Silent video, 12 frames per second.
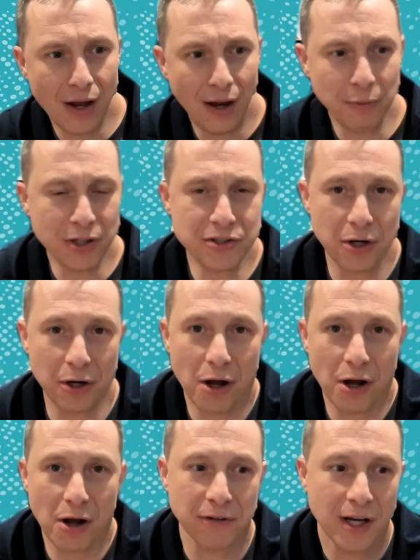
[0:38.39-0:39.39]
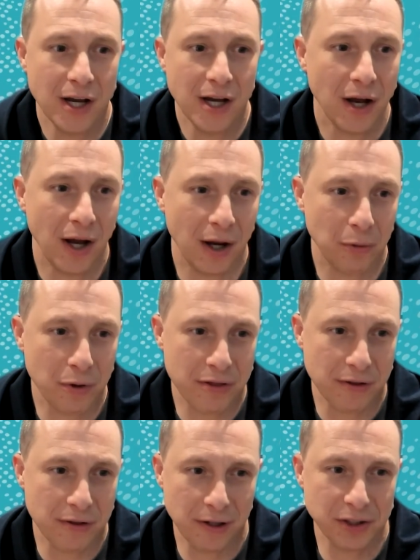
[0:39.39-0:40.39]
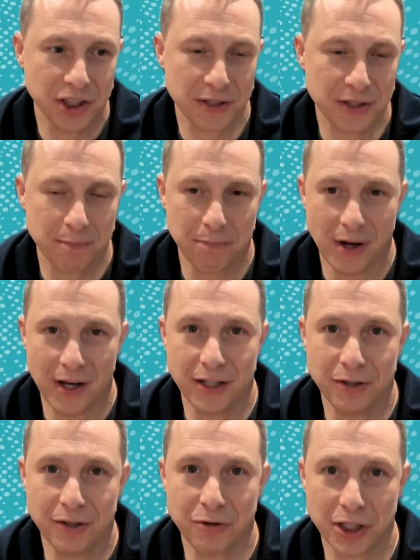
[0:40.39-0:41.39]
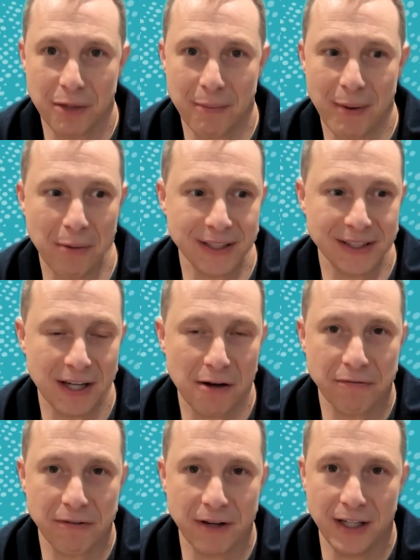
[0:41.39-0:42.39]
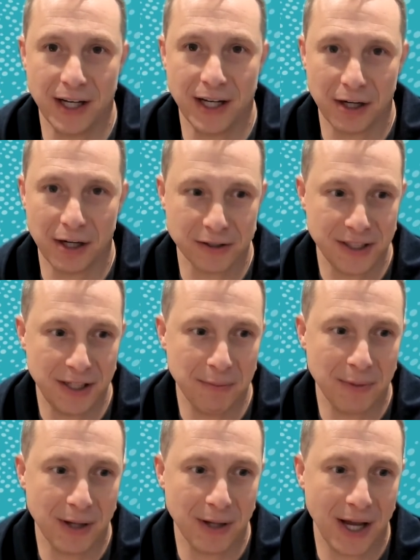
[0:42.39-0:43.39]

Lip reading: I'm going to start off with a little just introduction about myself and our team,